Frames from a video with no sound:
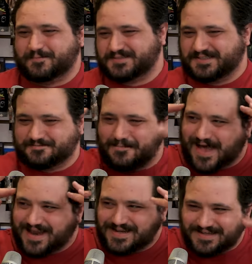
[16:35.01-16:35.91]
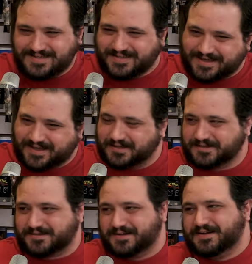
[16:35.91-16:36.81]
puts his mind into the
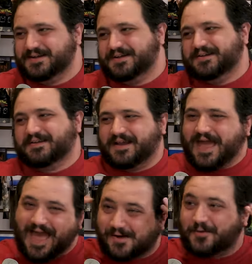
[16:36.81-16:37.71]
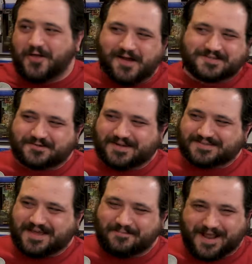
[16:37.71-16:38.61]
killer and Hannibal also
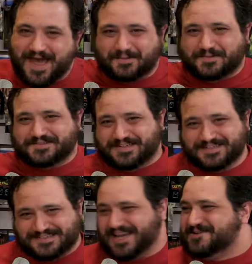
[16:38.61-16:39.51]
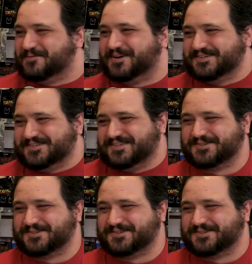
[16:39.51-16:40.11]
does that, but Hannibal's an insane person.